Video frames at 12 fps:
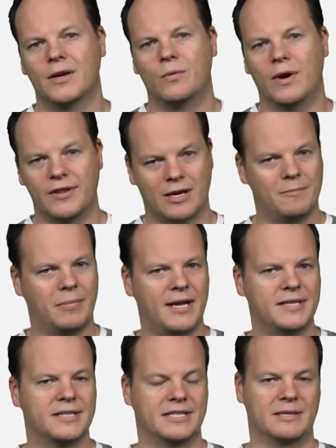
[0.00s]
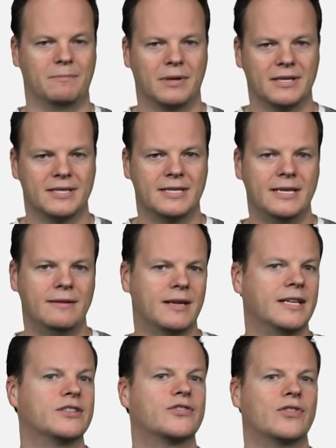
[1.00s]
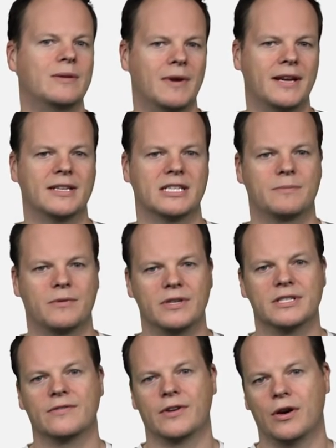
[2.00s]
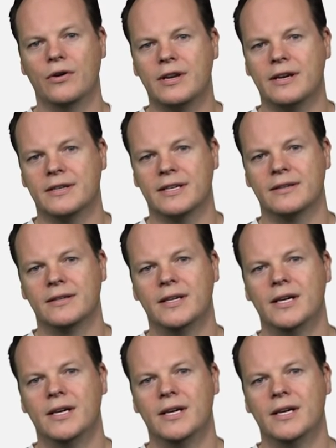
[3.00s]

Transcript: one that combines the simplicity and streamlined experience of a code editor